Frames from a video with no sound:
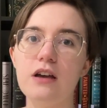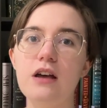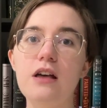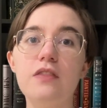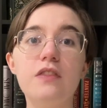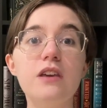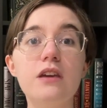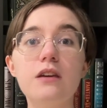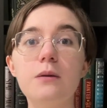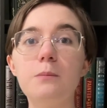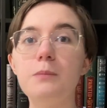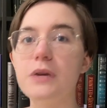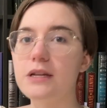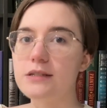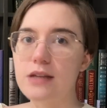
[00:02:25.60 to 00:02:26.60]
the
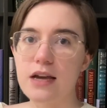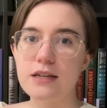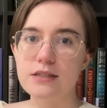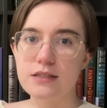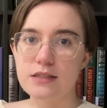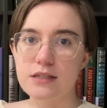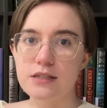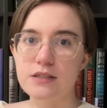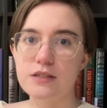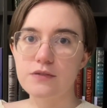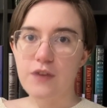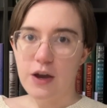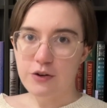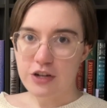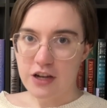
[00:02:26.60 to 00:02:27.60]
Ming Dynasty's
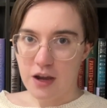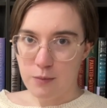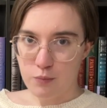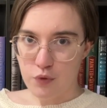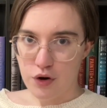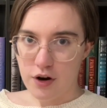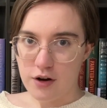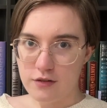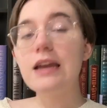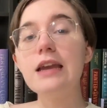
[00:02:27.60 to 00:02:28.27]
founding emperor.